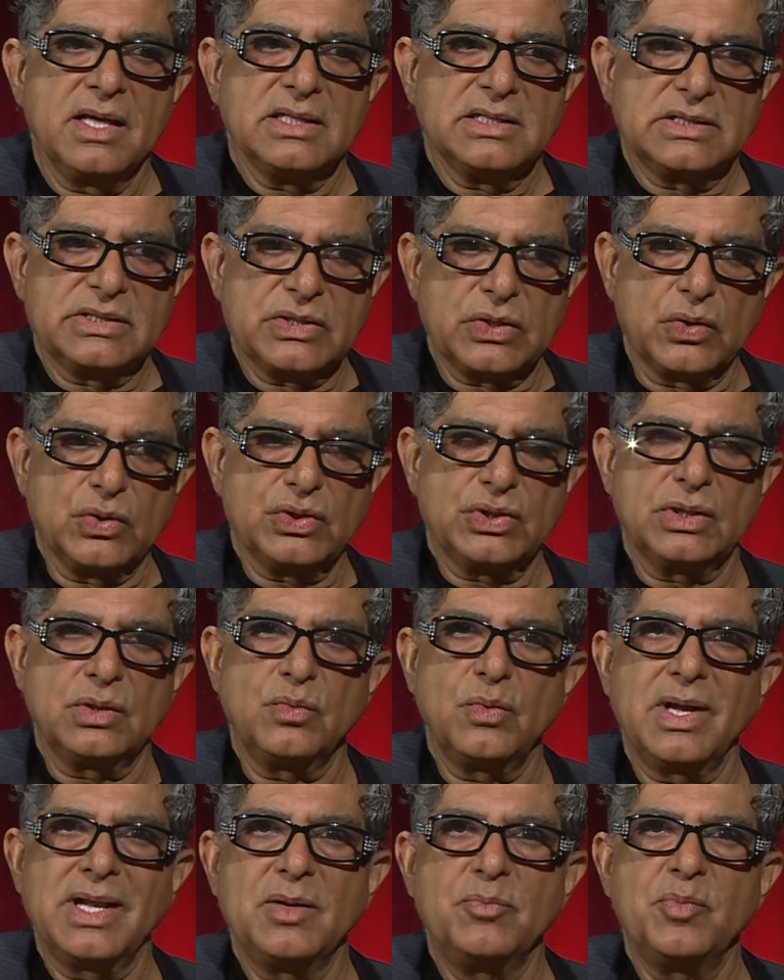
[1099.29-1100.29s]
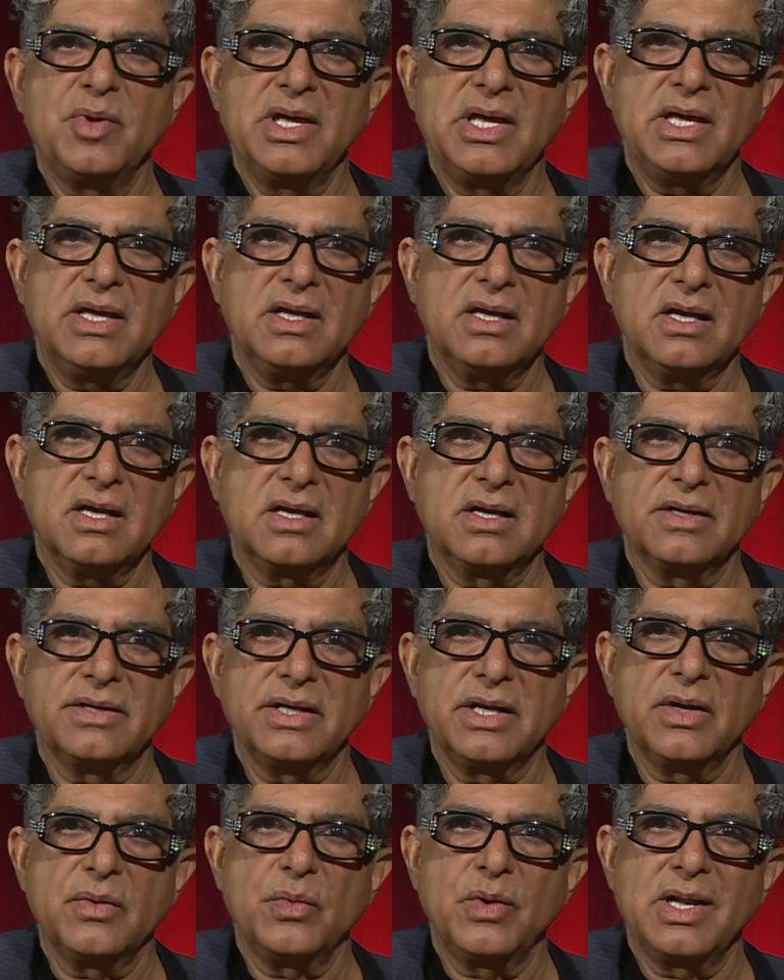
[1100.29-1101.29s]
Social well being,
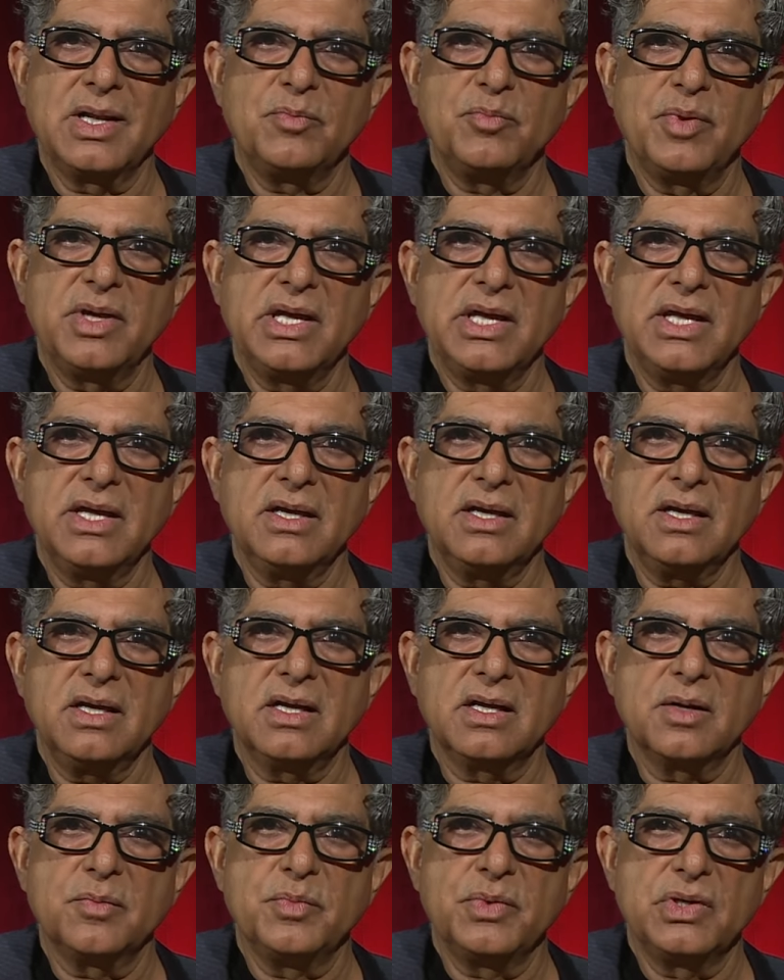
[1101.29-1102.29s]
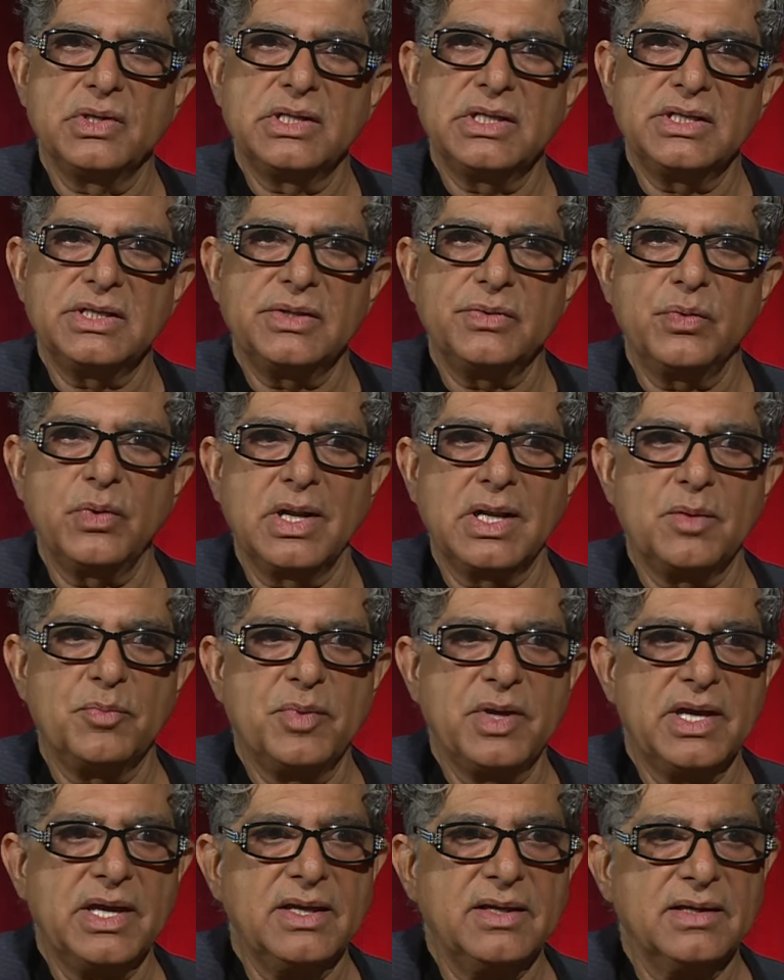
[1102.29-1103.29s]
career well being, community well
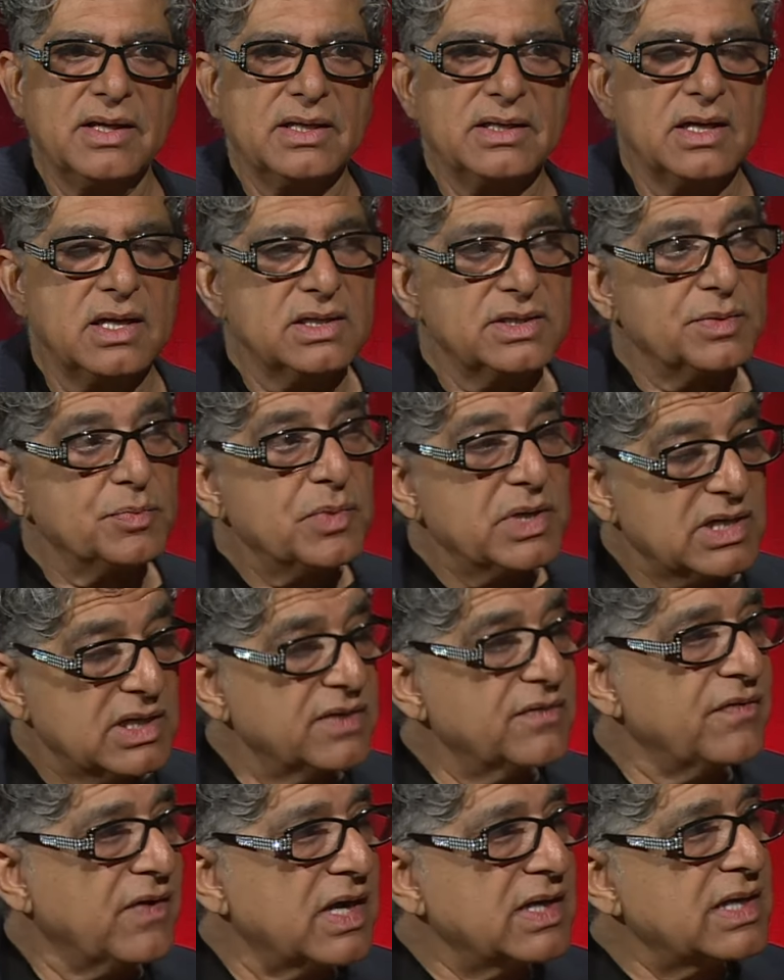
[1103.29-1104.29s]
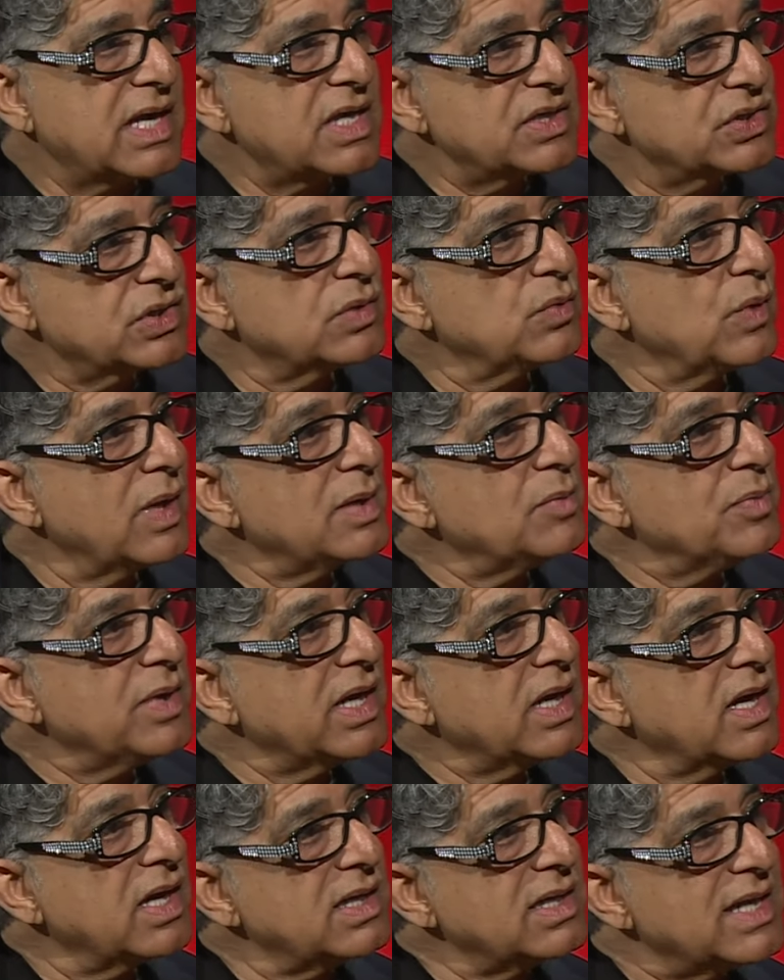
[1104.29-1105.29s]
being, and ultimately financial well
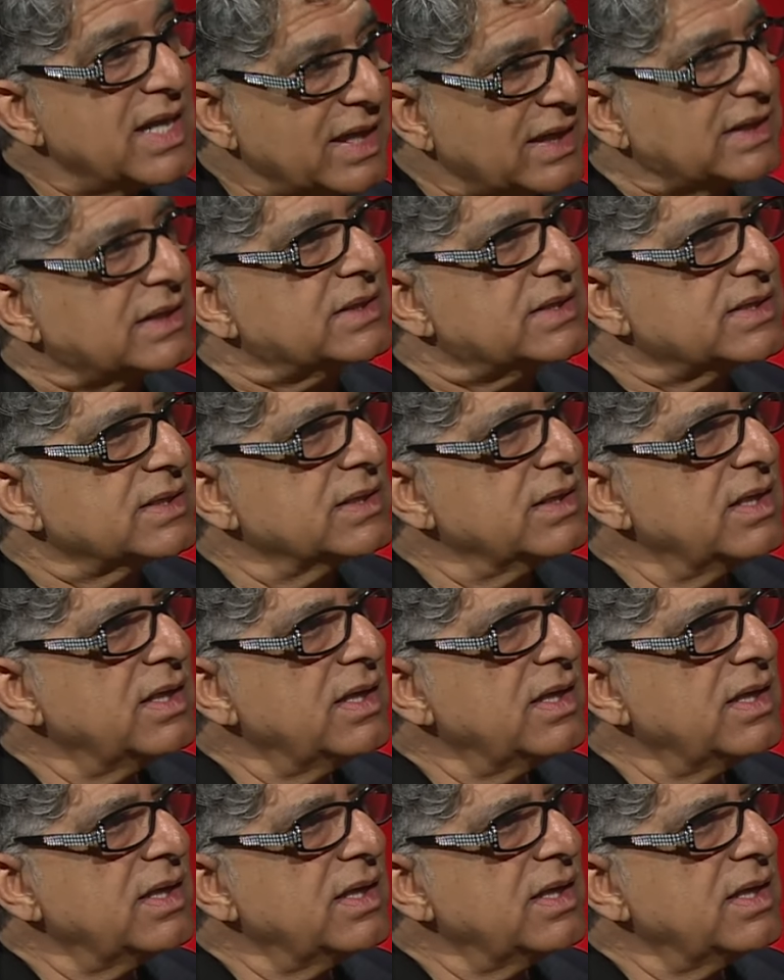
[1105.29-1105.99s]
being are linked.